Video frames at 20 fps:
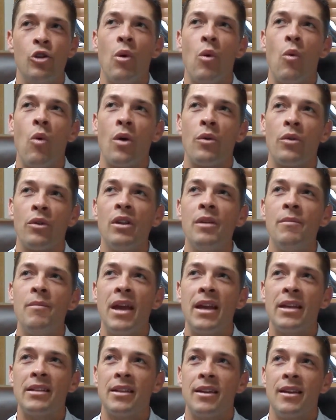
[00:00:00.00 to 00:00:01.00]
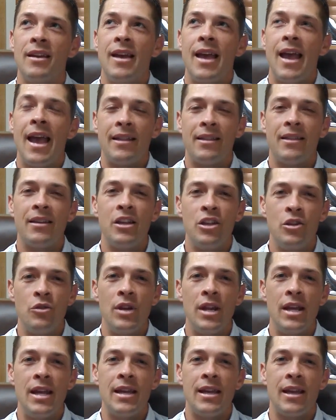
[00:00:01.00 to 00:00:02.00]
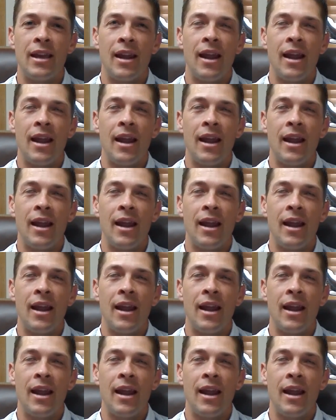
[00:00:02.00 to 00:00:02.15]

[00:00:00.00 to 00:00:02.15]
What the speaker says: But what really makes Anthony unique,